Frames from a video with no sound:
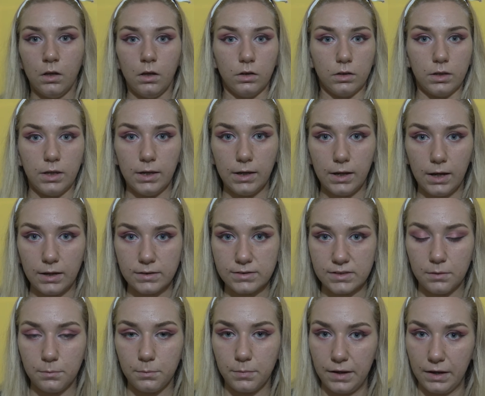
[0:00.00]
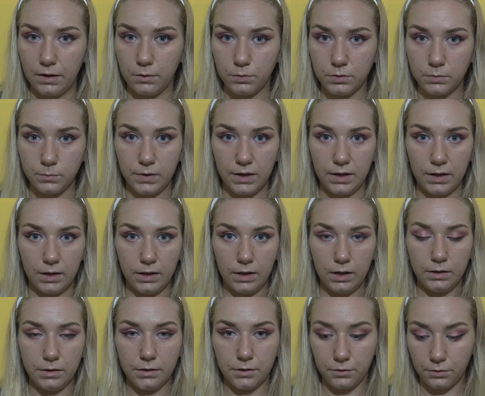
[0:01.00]
Okay guys, I'm back with my
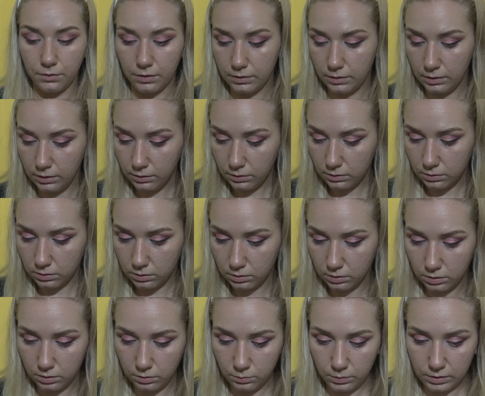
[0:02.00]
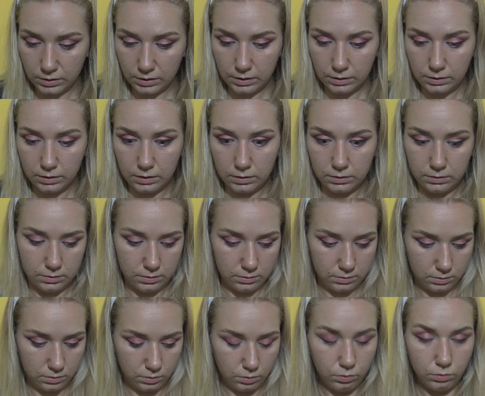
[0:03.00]
eyeliner ready. What I did
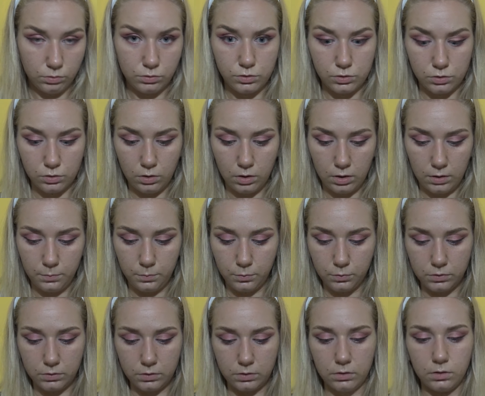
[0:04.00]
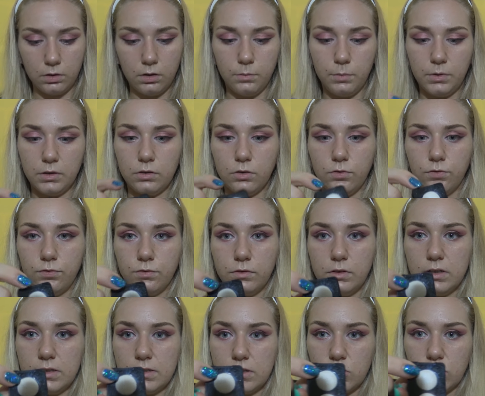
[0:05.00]
also, I put a bit of
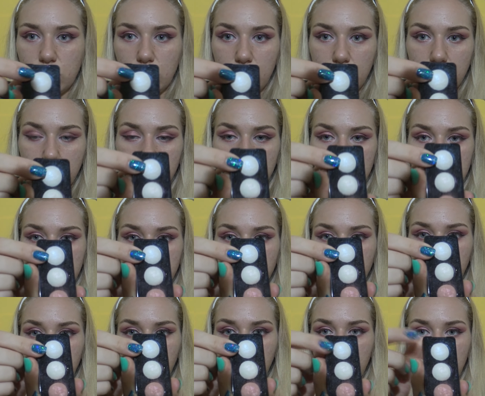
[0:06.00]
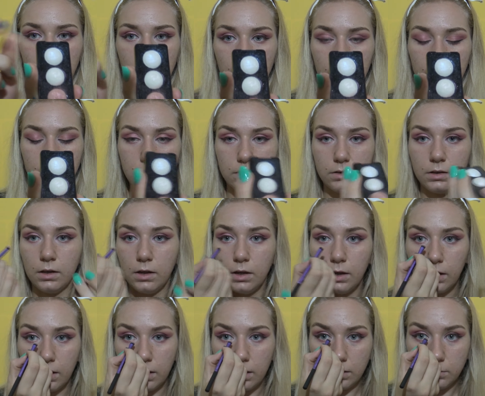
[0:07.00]
this shade, it's very light,
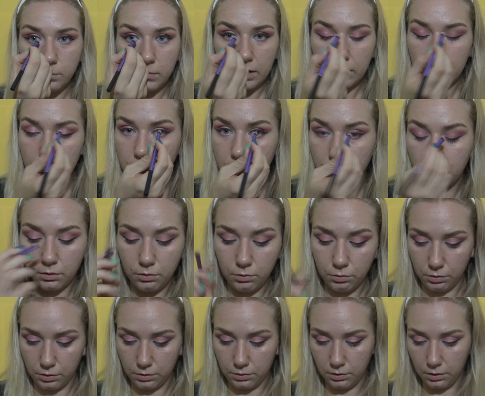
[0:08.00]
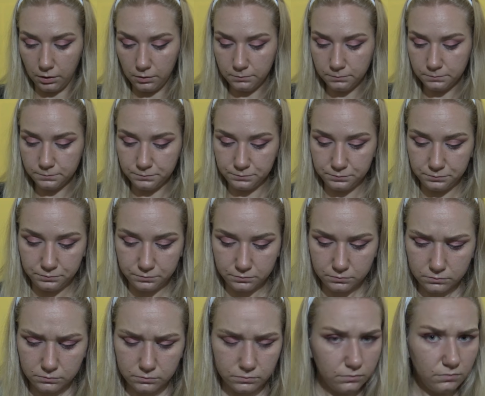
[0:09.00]
in my inner corner.
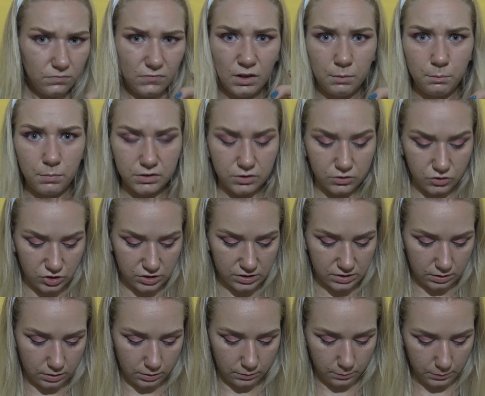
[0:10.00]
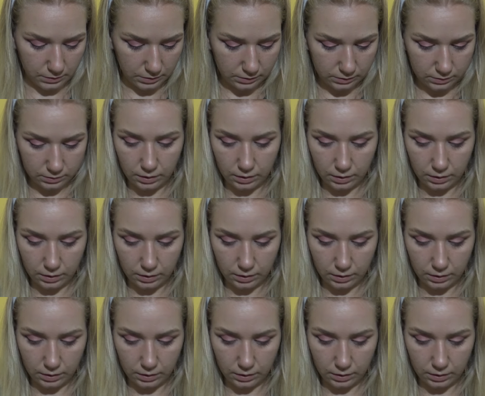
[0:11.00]
But just a bit.